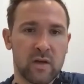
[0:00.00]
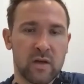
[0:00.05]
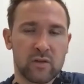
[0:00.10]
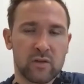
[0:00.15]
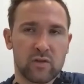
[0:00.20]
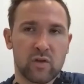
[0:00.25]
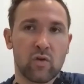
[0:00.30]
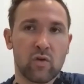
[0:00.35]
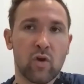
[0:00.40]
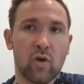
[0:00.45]

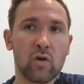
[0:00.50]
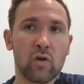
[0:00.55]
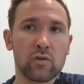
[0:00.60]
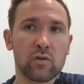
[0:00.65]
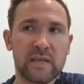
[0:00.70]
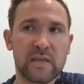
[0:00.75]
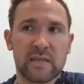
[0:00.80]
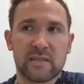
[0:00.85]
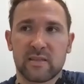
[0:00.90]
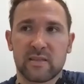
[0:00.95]
So goal
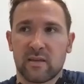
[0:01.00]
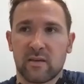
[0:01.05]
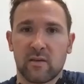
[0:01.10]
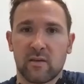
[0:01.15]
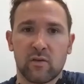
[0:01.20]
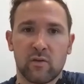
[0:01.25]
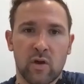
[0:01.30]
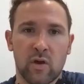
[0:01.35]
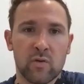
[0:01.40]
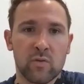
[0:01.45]
setting,
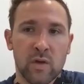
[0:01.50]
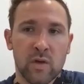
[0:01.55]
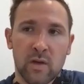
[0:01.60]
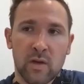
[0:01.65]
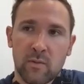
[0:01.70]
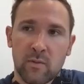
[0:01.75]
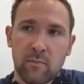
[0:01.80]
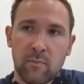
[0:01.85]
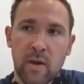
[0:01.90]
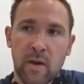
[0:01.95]
you know,
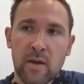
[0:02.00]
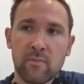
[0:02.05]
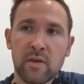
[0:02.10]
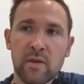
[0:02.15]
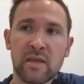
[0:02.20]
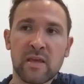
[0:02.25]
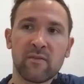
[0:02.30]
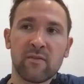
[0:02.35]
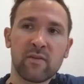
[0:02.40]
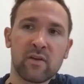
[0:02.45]
maybe
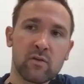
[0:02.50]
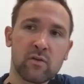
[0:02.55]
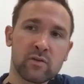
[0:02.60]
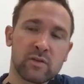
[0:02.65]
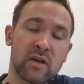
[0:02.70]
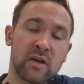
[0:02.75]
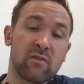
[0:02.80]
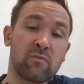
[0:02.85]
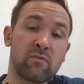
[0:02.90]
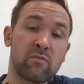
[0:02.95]
giving
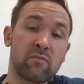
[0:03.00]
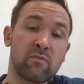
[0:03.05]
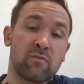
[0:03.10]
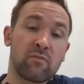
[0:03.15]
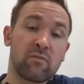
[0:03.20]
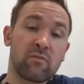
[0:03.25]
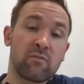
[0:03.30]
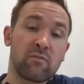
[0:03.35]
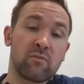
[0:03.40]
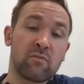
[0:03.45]
yourself
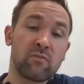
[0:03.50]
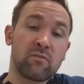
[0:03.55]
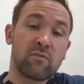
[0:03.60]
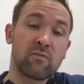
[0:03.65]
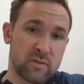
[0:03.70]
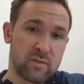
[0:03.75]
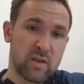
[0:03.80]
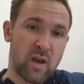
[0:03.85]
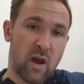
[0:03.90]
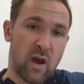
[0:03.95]

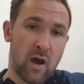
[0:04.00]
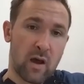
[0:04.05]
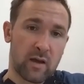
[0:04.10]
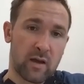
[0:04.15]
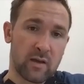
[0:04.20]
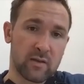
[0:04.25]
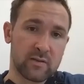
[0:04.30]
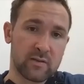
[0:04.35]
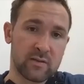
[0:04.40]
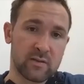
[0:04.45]
process
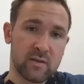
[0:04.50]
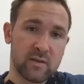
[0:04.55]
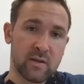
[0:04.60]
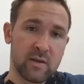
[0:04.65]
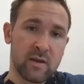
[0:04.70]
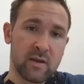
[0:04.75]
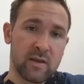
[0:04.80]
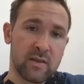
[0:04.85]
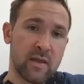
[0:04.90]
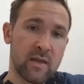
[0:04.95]
targets
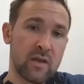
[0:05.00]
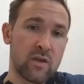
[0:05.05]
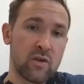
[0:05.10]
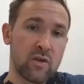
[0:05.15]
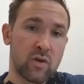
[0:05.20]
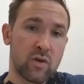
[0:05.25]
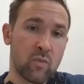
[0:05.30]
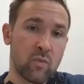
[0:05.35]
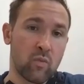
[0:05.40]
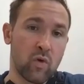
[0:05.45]
that
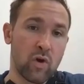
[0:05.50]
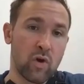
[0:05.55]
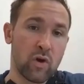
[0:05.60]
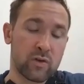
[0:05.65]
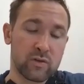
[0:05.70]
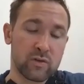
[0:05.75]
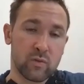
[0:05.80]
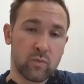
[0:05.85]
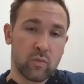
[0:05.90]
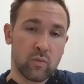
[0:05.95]
you can
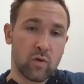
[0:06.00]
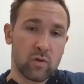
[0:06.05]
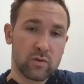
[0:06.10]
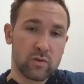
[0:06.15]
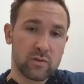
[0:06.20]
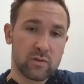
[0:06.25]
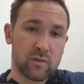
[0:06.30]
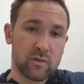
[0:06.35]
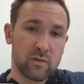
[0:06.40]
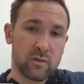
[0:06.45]
work towards
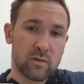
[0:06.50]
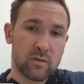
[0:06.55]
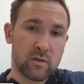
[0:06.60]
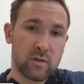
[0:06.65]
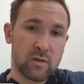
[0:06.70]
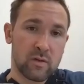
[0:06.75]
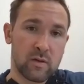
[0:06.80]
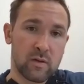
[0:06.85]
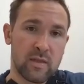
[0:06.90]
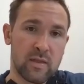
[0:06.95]

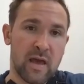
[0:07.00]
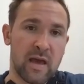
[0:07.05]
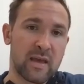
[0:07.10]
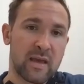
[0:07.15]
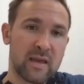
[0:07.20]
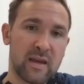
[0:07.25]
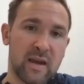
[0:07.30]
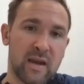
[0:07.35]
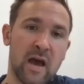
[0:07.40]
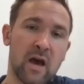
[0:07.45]
that
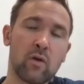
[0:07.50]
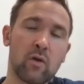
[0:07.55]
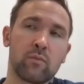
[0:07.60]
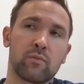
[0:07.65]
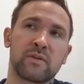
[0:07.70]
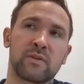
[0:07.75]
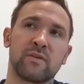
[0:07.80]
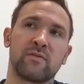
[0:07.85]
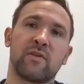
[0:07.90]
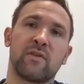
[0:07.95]
can
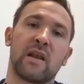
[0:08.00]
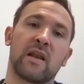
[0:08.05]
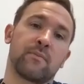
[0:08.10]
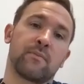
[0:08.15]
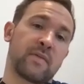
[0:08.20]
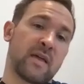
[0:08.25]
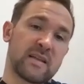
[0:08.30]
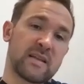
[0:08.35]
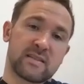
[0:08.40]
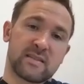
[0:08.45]
help develop
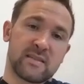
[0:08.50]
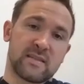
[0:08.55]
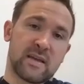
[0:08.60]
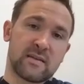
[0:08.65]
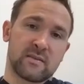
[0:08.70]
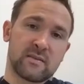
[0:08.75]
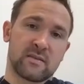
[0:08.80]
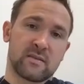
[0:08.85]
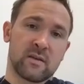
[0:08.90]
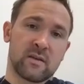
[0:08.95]
that
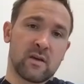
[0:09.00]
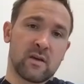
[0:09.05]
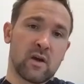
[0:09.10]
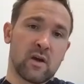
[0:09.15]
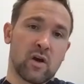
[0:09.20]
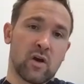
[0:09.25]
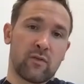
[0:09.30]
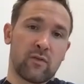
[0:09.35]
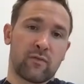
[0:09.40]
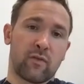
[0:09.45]
sense
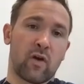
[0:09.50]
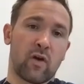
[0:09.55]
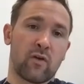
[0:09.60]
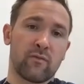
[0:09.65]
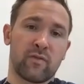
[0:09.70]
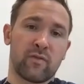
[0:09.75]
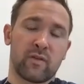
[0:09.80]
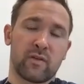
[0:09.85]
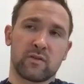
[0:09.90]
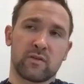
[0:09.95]
of
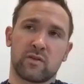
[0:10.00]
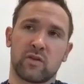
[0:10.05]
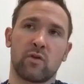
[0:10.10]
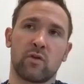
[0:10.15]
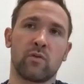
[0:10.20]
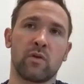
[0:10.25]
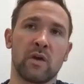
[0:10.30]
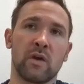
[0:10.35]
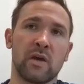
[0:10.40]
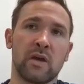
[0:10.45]
confidence.
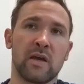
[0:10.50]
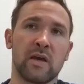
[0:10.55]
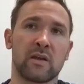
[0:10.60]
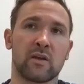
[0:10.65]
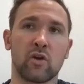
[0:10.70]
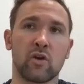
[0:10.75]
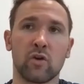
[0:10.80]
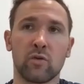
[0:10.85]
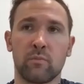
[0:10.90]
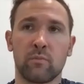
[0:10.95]
So
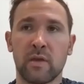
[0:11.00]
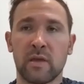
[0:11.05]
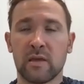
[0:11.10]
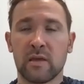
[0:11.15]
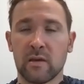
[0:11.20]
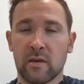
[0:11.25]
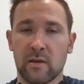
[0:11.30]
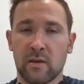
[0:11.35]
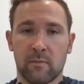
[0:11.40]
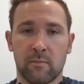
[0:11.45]
it could be
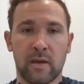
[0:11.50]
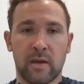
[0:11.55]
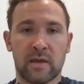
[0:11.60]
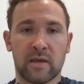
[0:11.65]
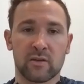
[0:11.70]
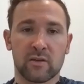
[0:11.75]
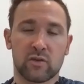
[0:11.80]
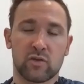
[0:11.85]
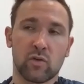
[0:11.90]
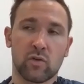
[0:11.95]

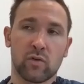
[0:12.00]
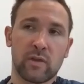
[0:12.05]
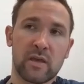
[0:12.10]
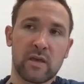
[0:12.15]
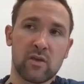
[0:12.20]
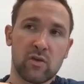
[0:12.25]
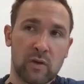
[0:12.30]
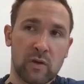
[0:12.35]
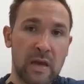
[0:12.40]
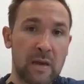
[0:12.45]
making sure
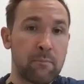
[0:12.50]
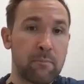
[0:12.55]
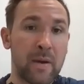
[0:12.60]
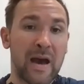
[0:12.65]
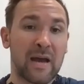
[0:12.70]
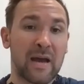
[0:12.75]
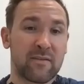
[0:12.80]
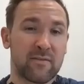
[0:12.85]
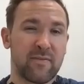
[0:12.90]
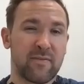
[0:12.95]
that you get
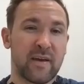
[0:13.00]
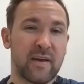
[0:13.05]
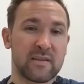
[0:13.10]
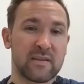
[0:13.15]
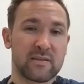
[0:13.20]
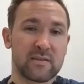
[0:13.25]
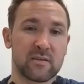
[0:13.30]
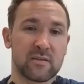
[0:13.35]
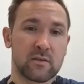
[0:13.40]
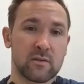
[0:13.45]
back
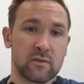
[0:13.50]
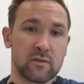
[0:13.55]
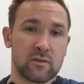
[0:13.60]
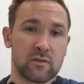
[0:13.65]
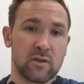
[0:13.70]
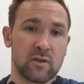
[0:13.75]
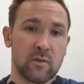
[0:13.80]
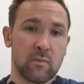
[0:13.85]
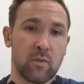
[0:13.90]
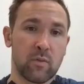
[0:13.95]
face
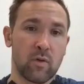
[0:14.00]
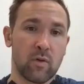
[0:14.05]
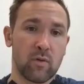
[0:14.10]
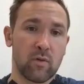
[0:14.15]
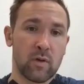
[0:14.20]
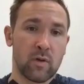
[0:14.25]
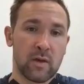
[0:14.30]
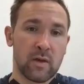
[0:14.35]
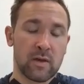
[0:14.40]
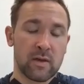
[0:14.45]
to the ball,
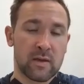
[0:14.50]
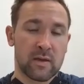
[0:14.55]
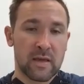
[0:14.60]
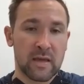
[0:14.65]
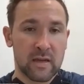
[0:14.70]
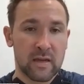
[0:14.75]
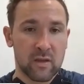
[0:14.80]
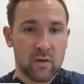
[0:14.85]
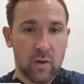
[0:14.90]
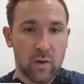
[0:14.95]

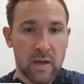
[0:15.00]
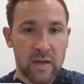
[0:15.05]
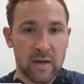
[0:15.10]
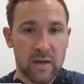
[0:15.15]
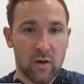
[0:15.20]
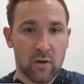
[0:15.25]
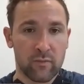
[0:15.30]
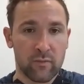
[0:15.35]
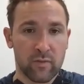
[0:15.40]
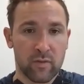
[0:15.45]
getting your head
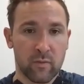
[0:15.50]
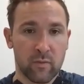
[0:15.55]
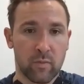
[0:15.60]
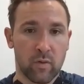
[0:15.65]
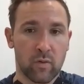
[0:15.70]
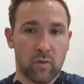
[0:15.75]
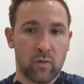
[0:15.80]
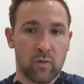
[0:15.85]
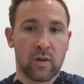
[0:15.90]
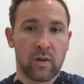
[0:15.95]
over the
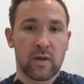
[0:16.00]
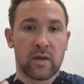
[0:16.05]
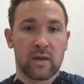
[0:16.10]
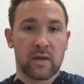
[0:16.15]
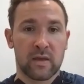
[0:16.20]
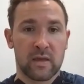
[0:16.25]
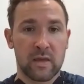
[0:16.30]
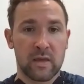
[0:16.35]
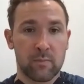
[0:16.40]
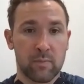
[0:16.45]
ball,
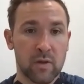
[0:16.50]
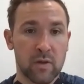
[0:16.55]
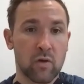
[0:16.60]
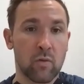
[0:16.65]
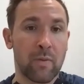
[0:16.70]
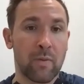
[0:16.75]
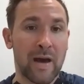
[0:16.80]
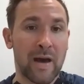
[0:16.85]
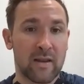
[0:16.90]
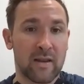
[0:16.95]
keeping your
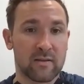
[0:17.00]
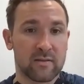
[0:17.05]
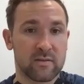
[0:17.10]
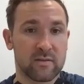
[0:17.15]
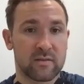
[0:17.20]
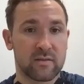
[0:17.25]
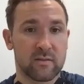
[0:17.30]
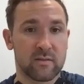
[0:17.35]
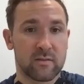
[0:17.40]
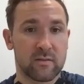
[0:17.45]

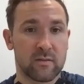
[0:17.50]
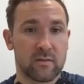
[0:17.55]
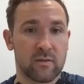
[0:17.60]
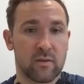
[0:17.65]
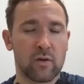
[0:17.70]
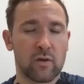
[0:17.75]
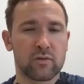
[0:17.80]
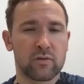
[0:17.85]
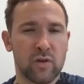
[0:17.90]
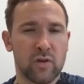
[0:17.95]
balance.
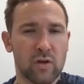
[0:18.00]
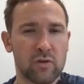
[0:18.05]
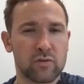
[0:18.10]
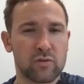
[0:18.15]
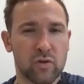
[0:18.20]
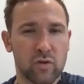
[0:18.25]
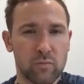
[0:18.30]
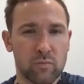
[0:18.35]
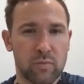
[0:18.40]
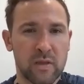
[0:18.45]
Those
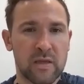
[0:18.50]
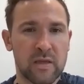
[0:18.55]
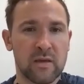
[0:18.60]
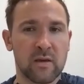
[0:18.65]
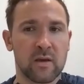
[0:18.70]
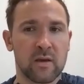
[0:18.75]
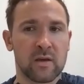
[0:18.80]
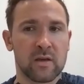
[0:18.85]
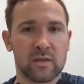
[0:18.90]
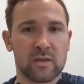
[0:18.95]
could be
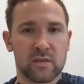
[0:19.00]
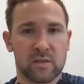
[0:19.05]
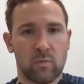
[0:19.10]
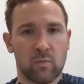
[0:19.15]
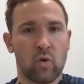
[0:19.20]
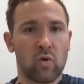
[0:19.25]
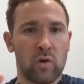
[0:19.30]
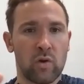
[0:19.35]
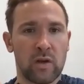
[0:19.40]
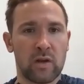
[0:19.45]

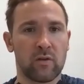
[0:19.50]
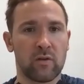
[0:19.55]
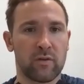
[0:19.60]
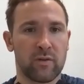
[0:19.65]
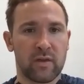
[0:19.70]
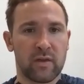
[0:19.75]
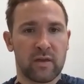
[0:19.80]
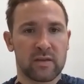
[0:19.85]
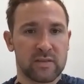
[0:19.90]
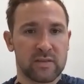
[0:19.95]
small little
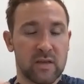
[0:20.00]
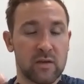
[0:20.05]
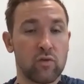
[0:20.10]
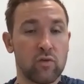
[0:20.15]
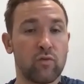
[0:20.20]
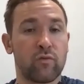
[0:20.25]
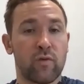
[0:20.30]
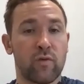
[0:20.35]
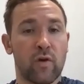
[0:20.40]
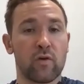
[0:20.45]
things that
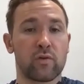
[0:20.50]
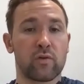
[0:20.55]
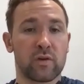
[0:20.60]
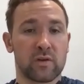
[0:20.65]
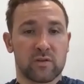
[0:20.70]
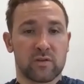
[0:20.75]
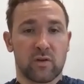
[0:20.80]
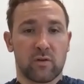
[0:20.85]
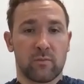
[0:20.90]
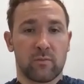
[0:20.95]
you
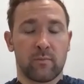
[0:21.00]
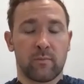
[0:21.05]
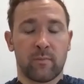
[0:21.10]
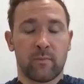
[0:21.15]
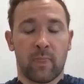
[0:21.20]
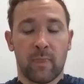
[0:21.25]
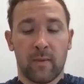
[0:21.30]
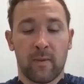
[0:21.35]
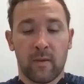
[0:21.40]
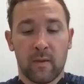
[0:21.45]
focus
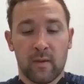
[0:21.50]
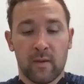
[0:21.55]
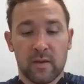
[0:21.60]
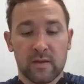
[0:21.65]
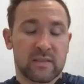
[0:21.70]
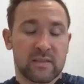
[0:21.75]
on.